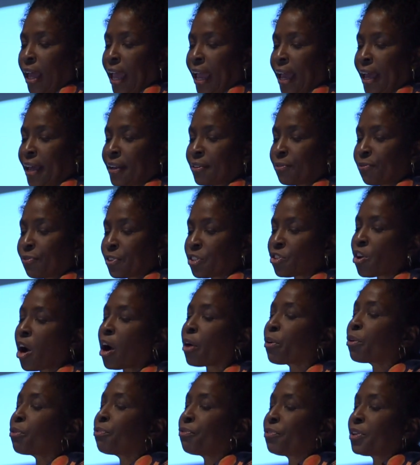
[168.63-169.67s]
And
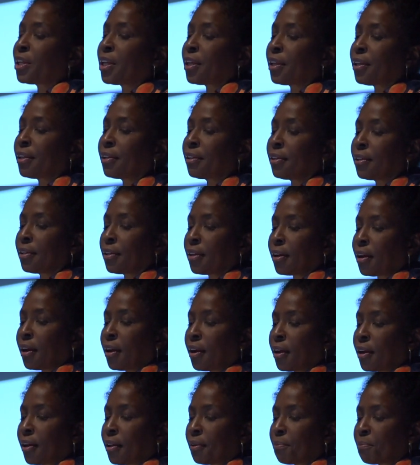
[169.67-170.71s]
photography
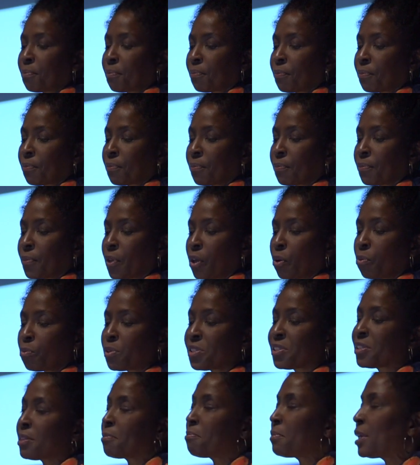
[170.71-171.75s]

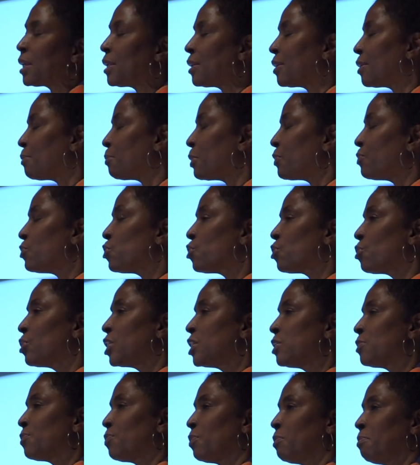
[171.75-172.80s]
was the medium of
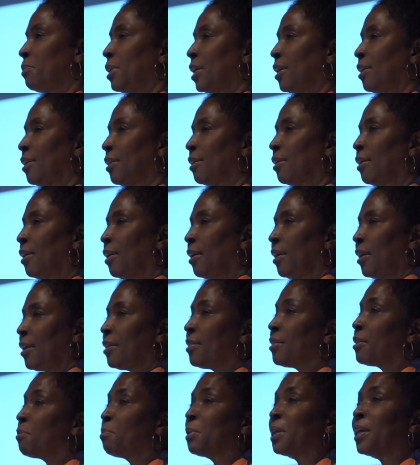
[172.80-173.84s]
choice for me
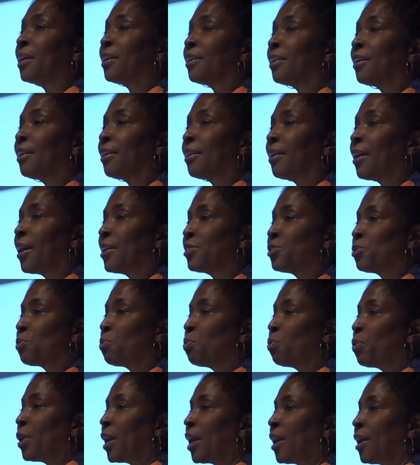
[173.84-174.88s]
in the beginning as a
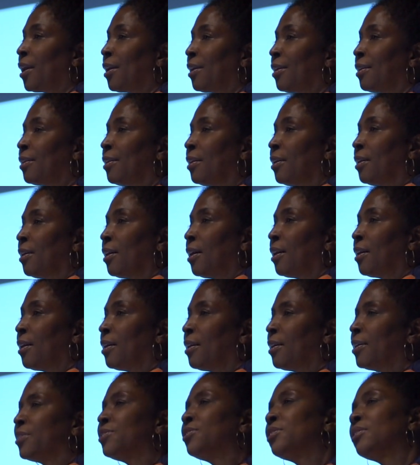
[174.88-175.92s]
way
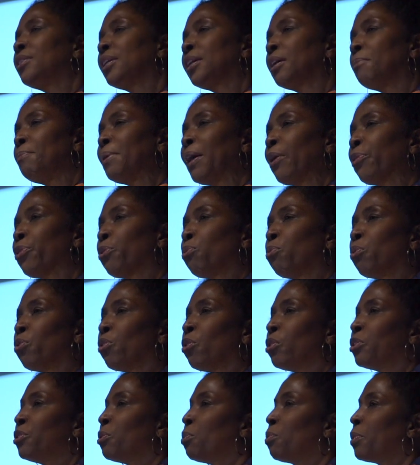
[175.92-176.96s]
to think about the
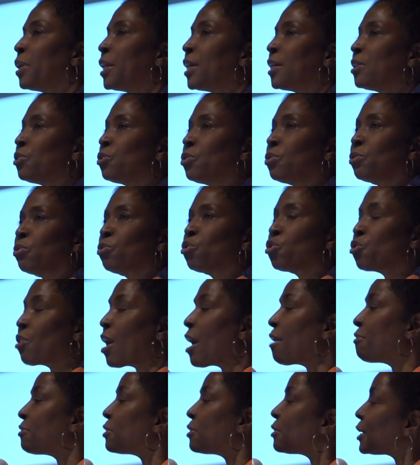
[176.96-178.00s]
world, the way to
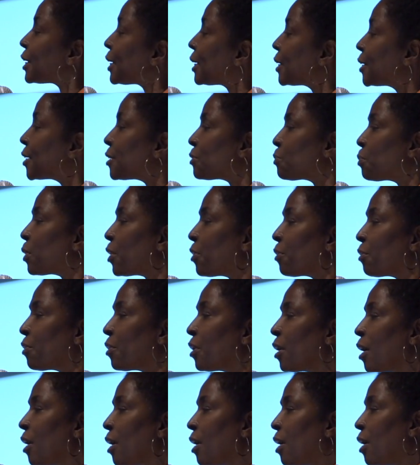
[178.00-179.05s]
travel in it, whether
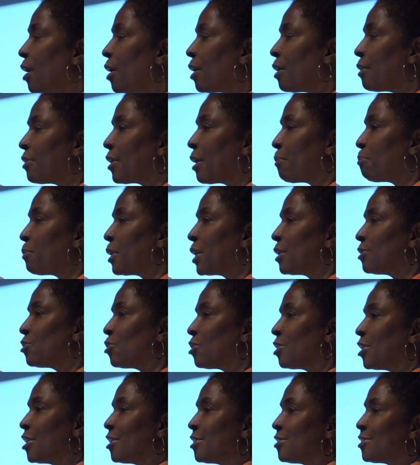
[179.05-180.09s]
that
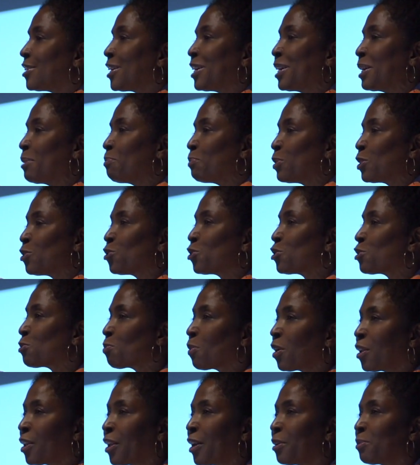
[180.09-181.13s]
meant taking pictures
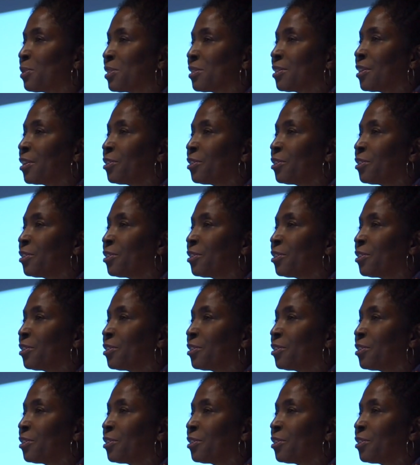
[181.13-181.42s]
while I was